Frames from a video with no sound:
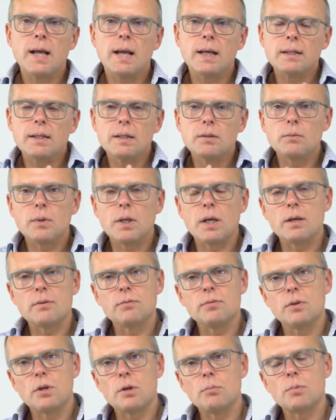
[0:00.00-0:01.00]
And then we
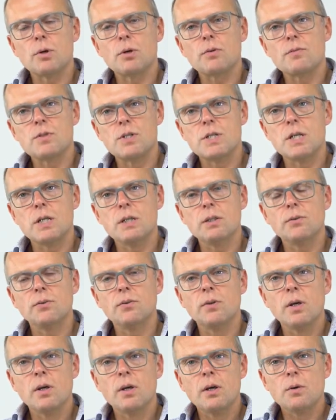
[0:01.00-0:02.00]
have a number of
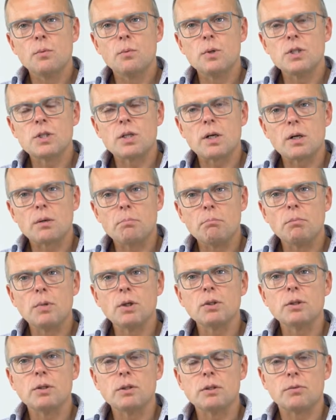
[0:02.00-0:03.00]
genes which are
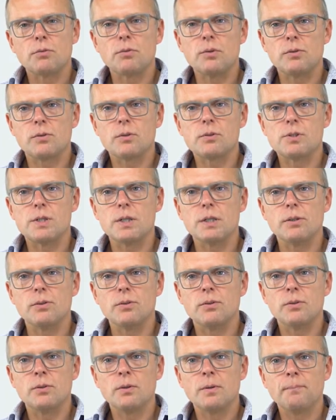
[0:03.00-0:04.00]
moderate risk
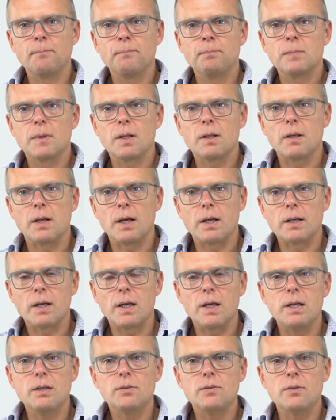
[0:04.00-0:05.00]
genes,
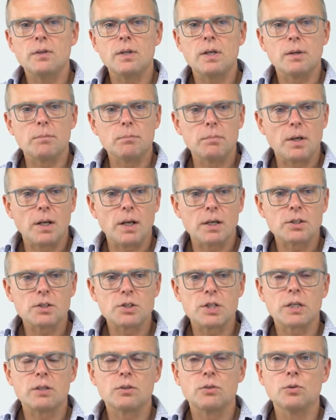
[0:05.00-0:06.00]
like ATM, like
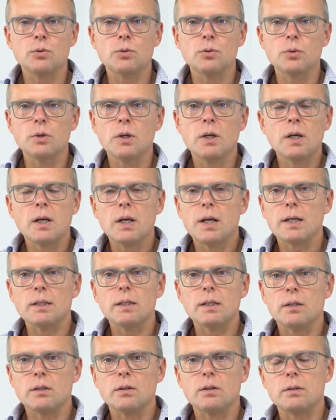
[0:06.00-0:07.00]
CHEK2,
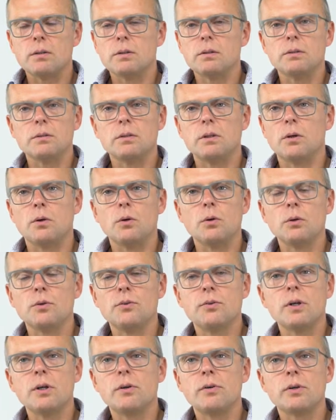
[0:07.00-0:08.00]
and then a whole
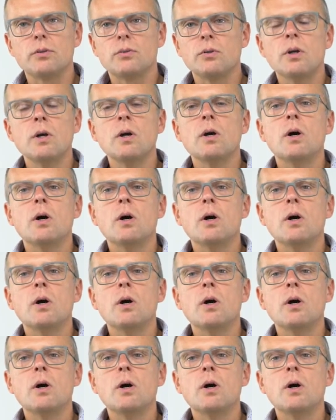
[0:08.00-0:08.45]
series